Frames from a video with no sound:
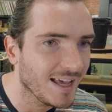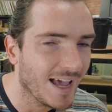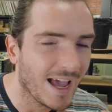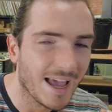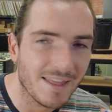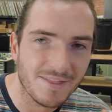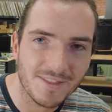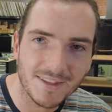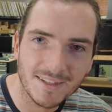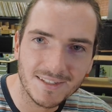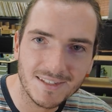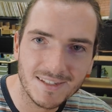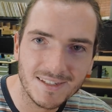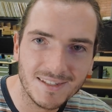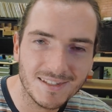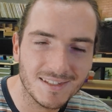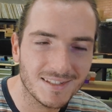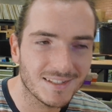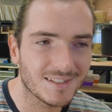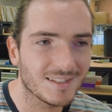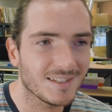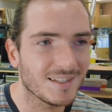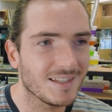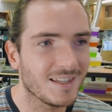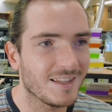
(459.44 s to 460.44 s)
And this
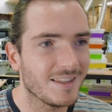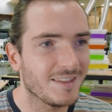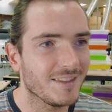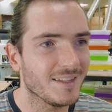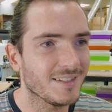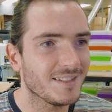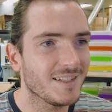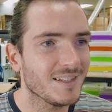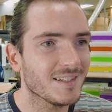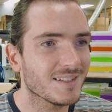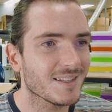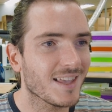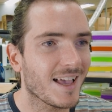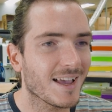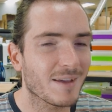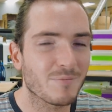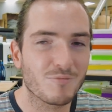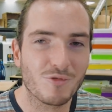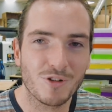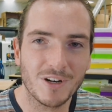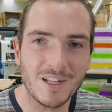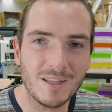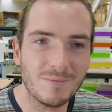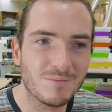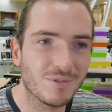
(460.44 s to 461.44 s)
is like
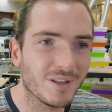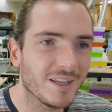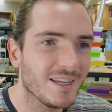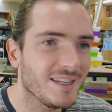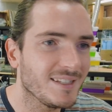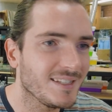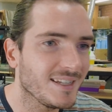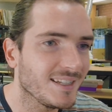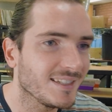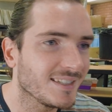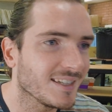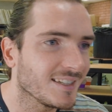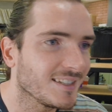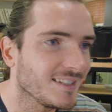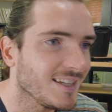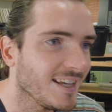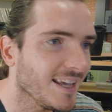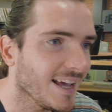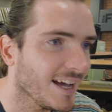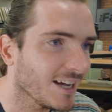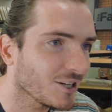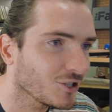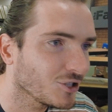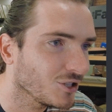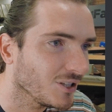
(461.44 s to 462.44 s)
pretty pleasing to see
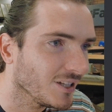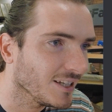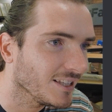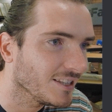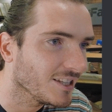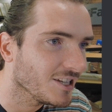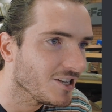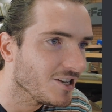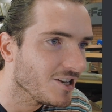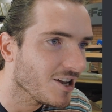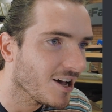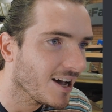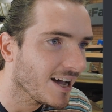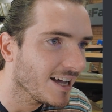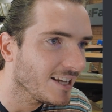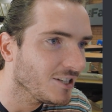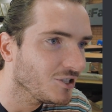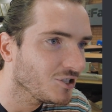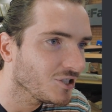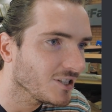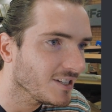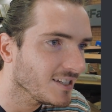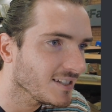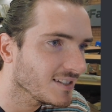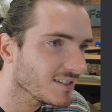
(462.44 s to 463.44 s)
actually. The
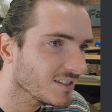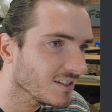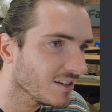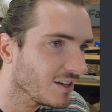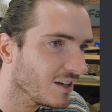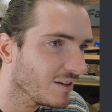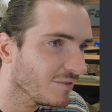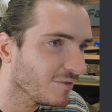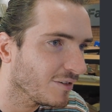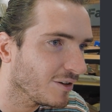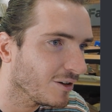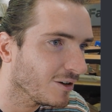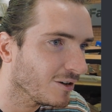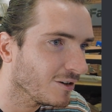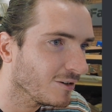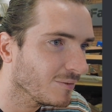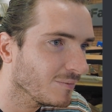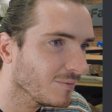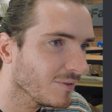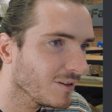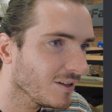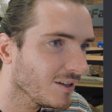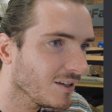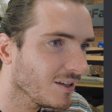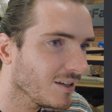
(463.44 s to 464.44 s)
9G servo
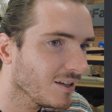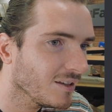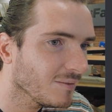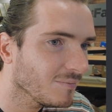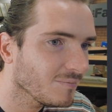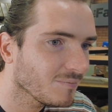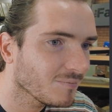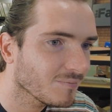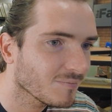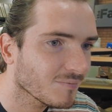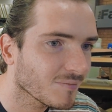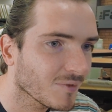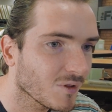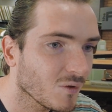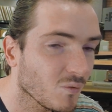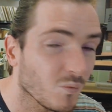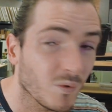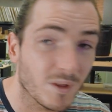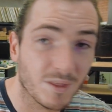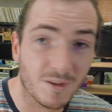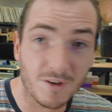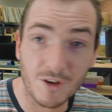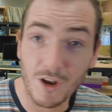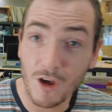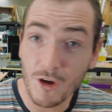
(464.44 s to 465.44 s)

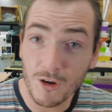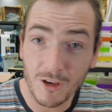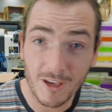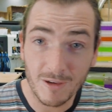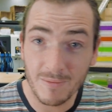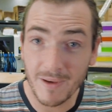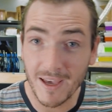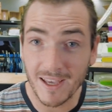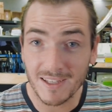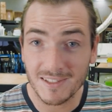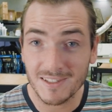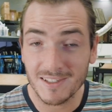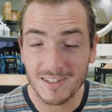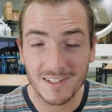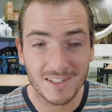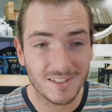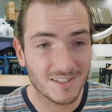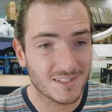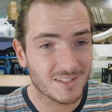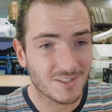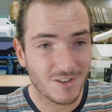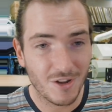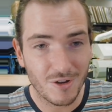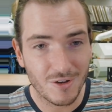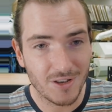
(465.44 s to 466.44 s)
with no
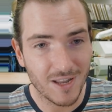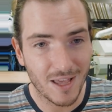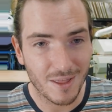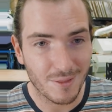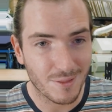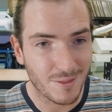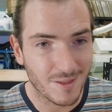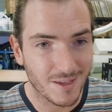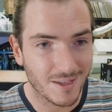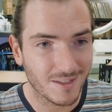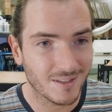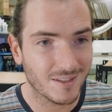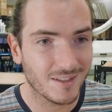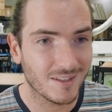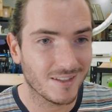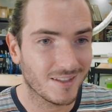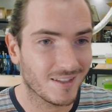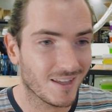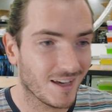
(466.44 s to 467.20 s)
capacitance, no nothing.